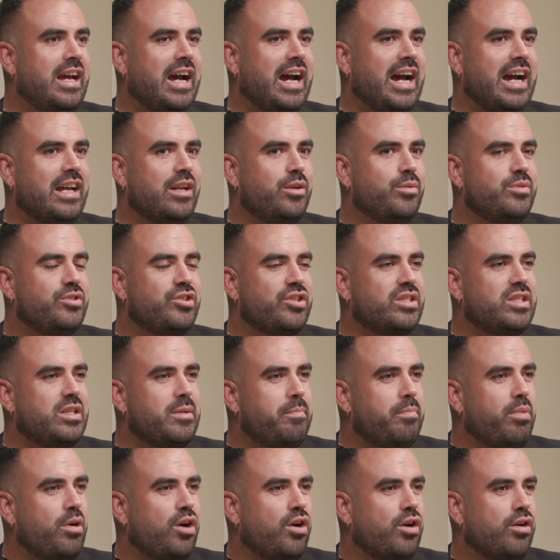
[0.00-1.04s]
And it was just the
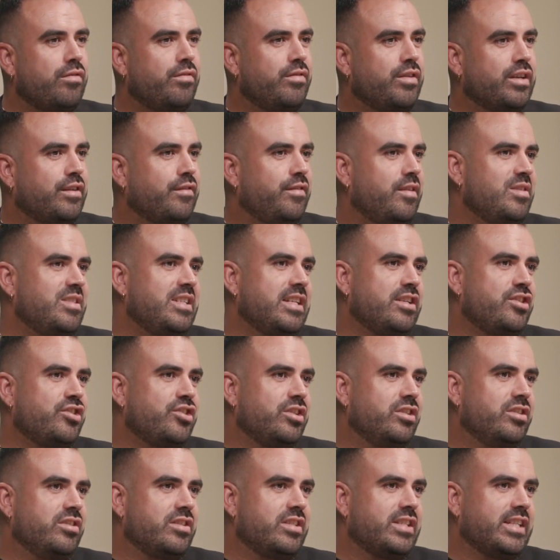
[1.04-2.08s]
perfect
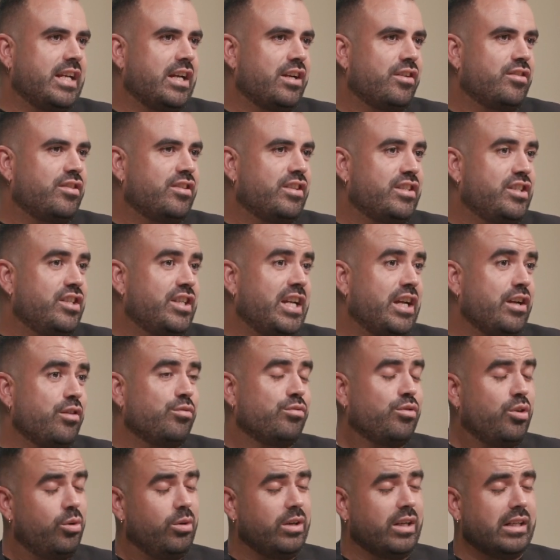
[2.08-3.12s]
foundation to get
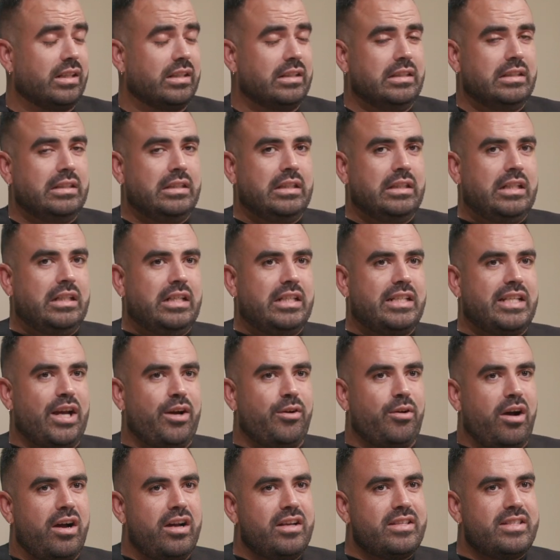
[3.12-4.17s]
rolling.
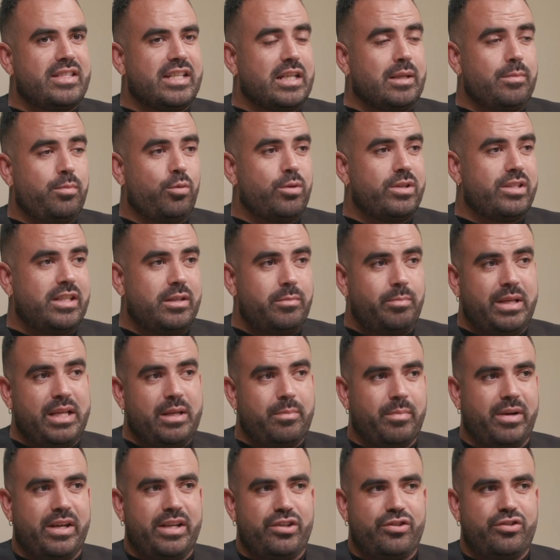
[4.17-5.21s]
Now, Singapore did pique
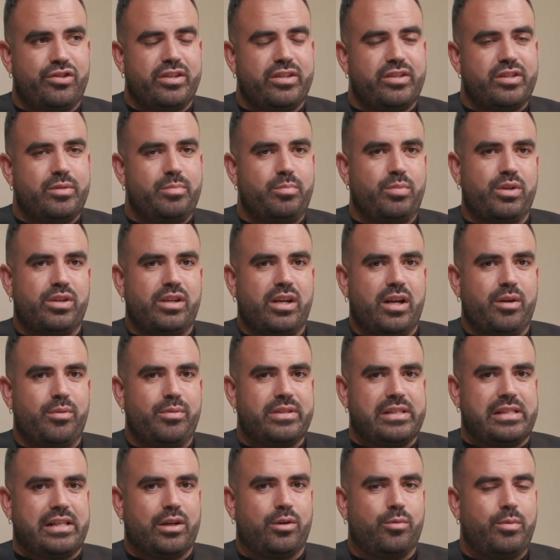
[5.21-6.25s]
my interest, but I
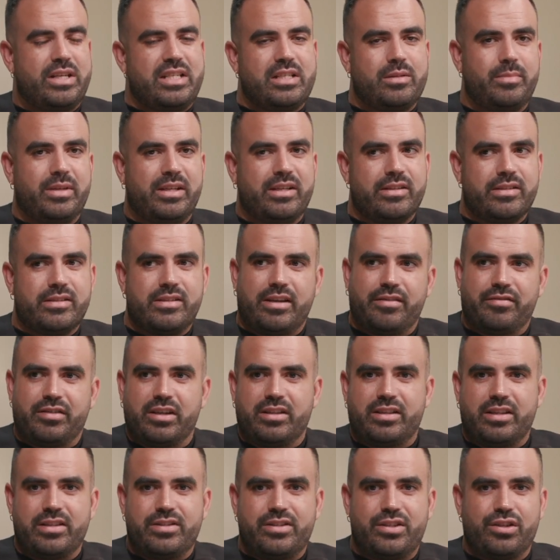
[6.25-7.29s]
was like, wait a minute, I've got
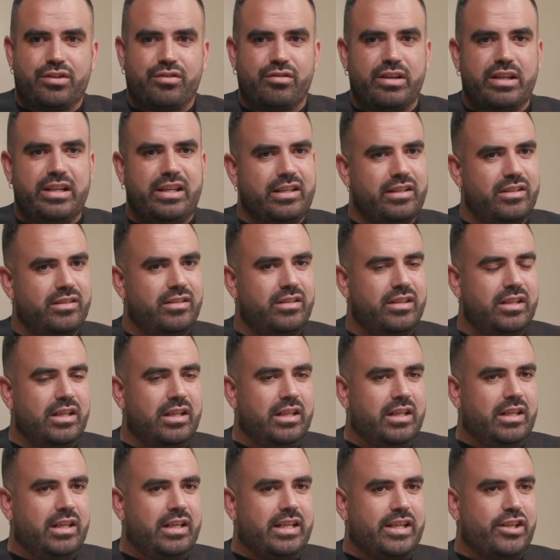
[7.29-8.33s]
this degree in
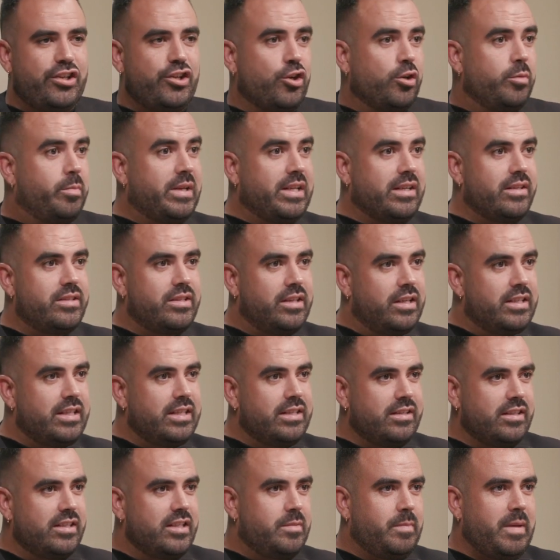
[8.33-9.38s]
European
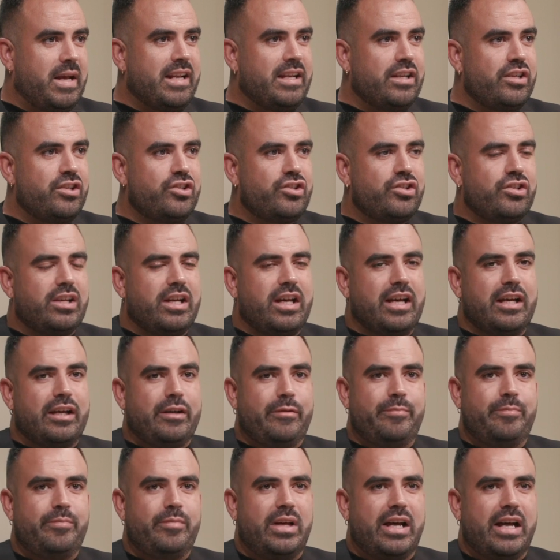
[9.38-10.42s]
studies and Spanish.
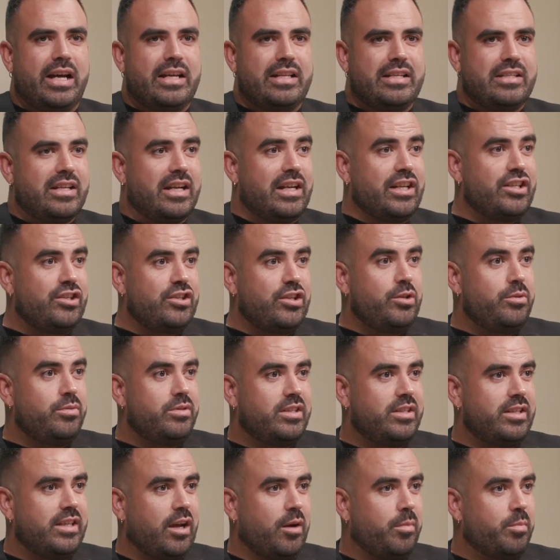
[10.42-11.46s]
And I
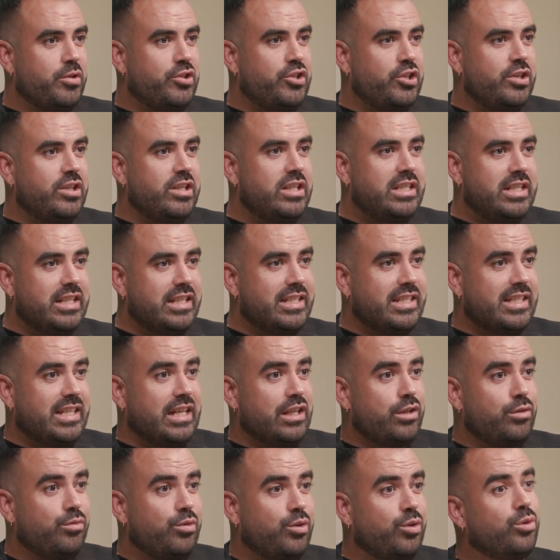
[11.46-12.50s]
used the opportunity to get
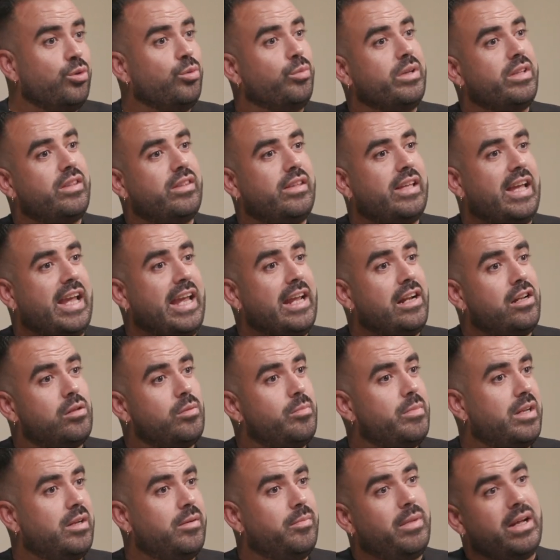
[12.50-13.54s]
a role with
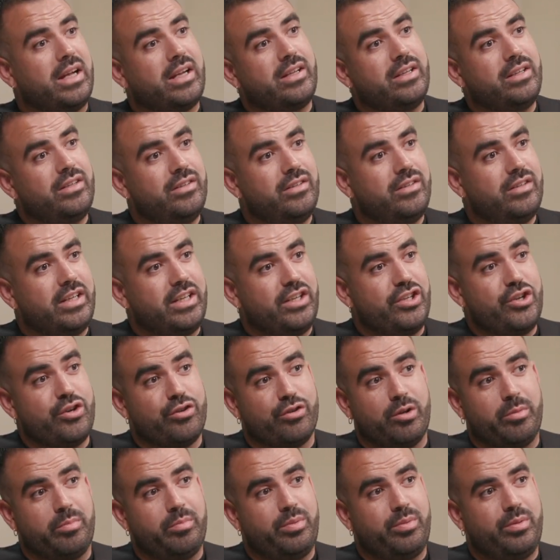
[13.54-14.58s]
Edelman back in
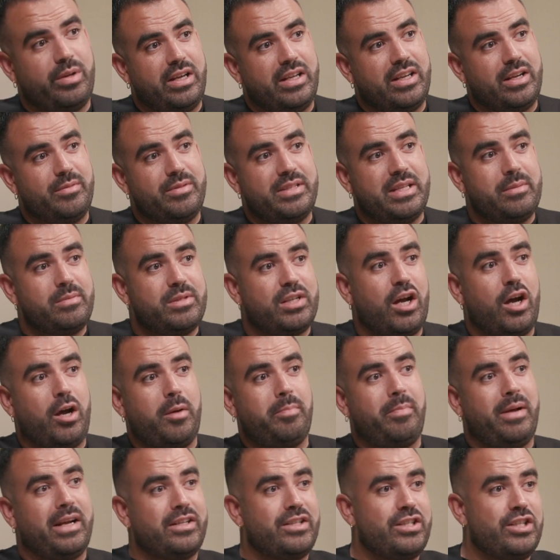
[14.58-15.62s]
Europe. And I was able to hop
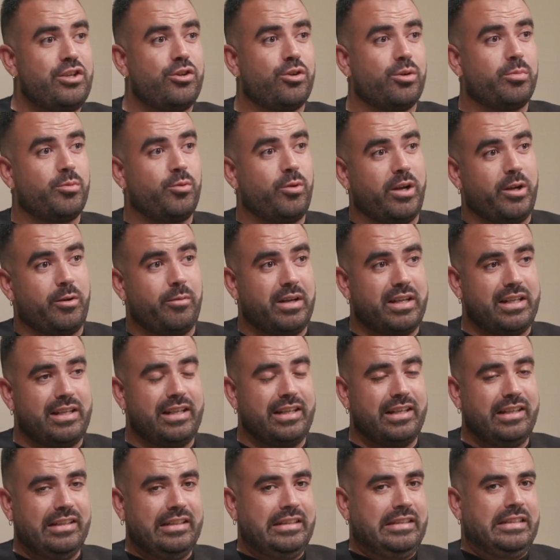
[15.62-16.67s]
back to Europe quite
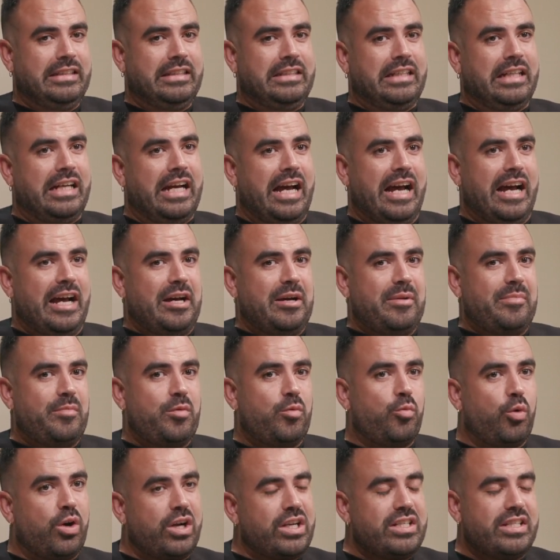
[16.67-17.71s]
quickly.
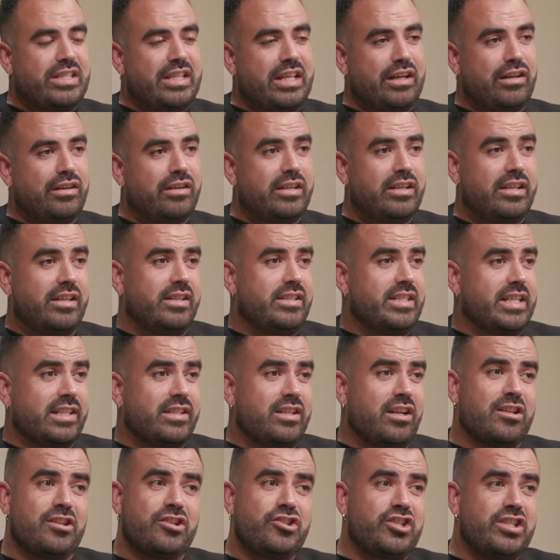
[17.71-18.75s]
Worked there in the
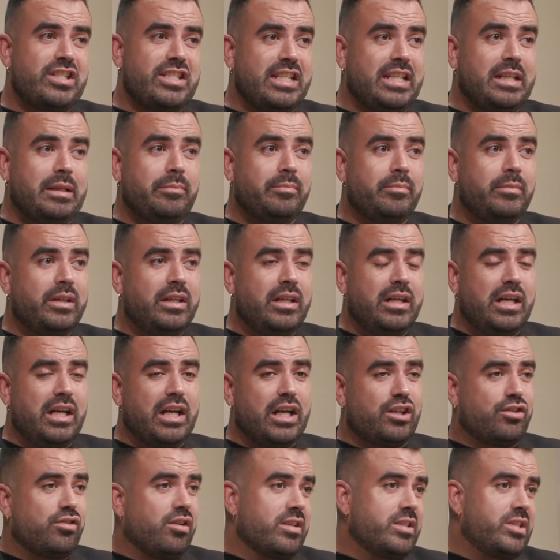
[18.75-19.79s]
technology team
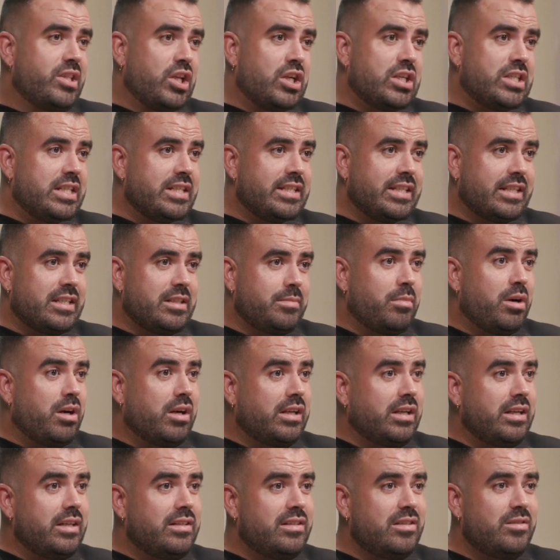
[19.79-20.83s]
across 36
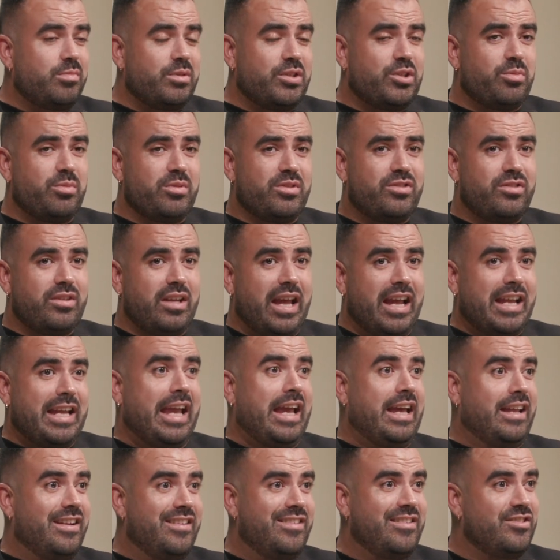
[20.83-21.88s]
markets, which was,
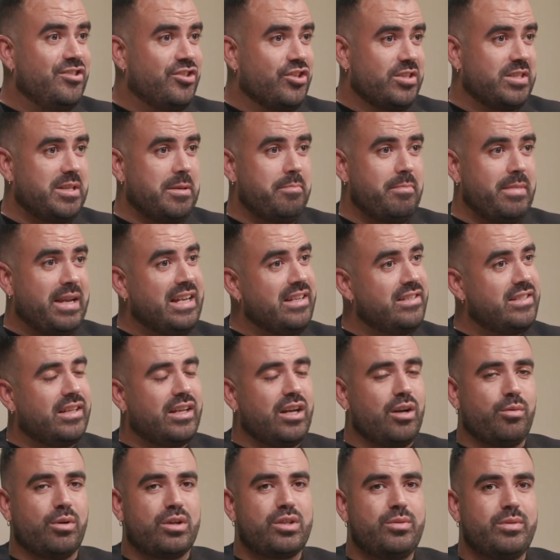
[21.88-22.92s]
again, just amazing.
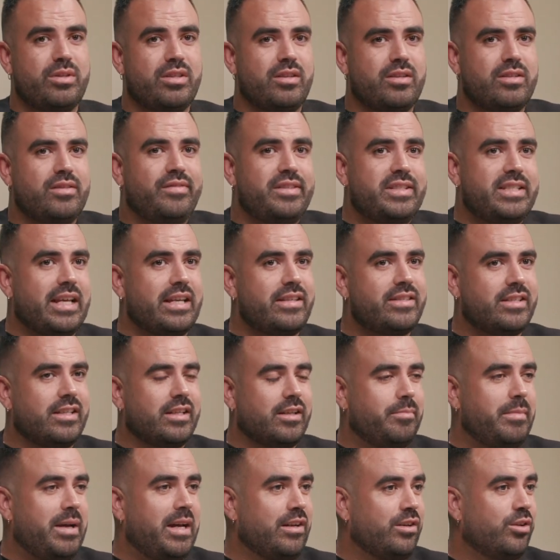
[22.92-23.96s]
I worked with this
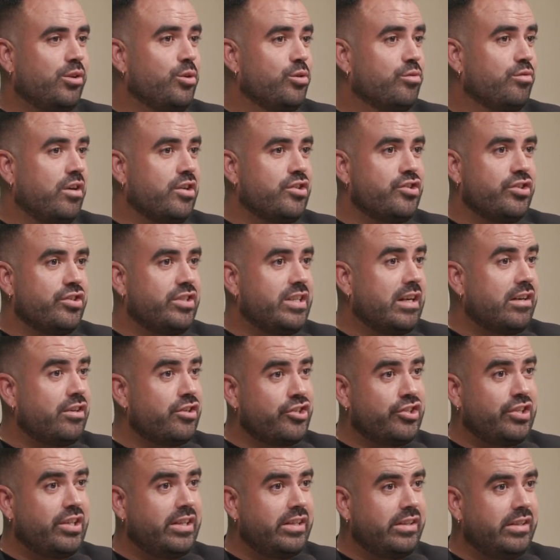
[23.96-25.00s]
fantastic man called Roger
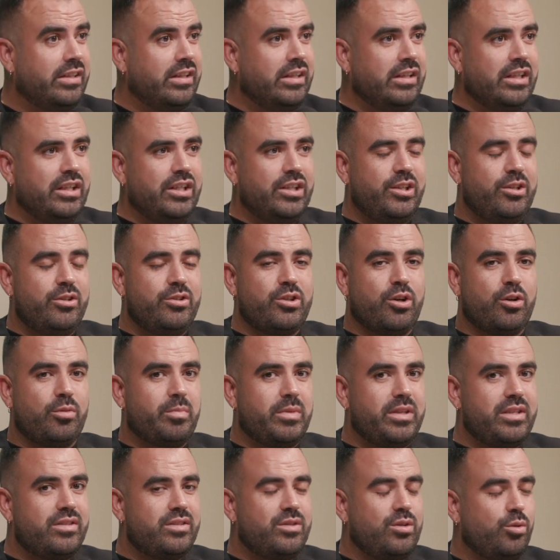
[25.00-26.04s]
Darisha, who taught
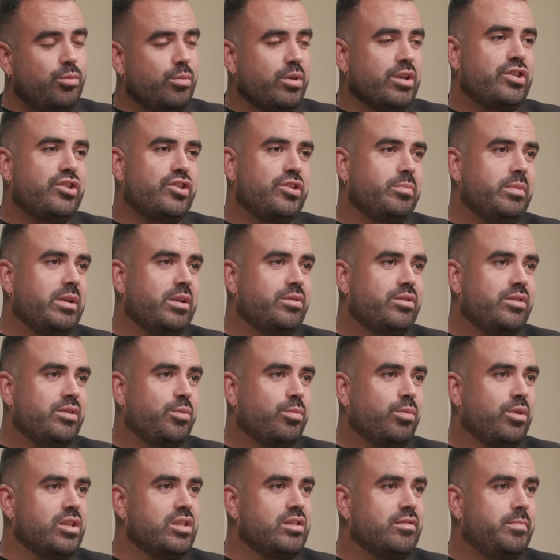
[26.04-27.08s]
me so much about the
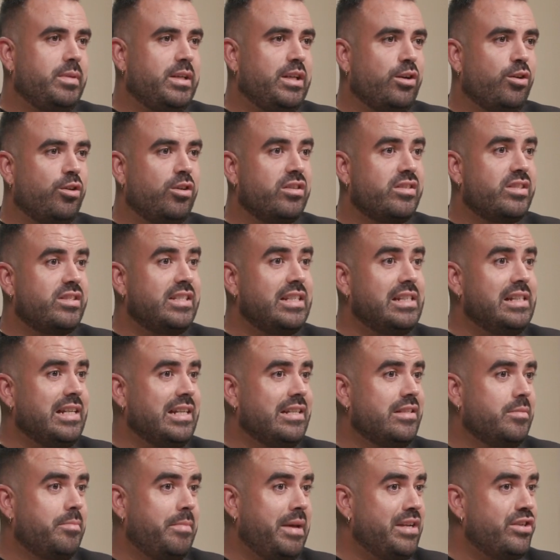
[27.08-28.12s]
world of PR, still
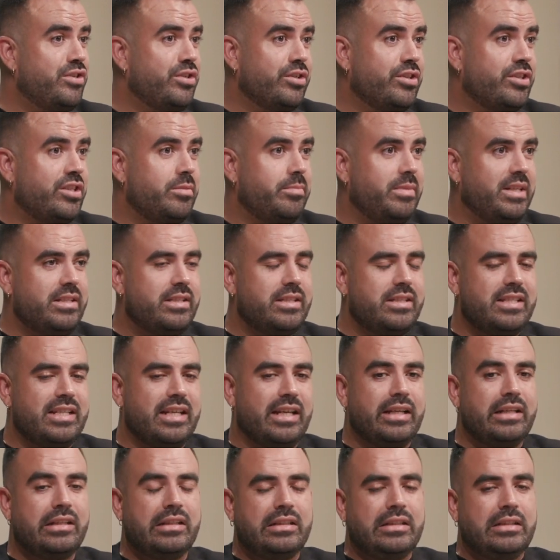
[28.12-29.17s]
is a mentor to me
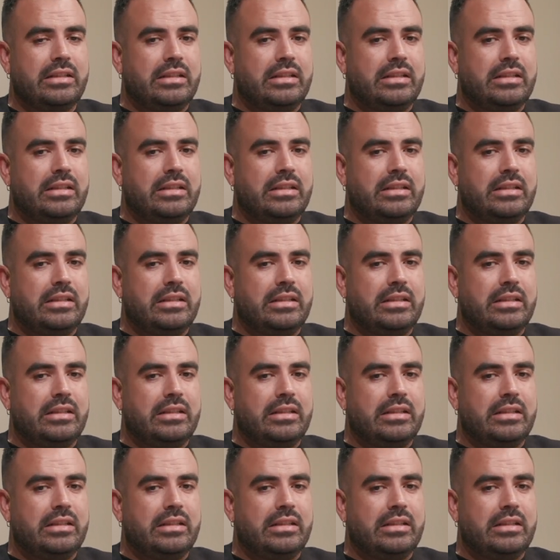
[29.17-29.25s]
today.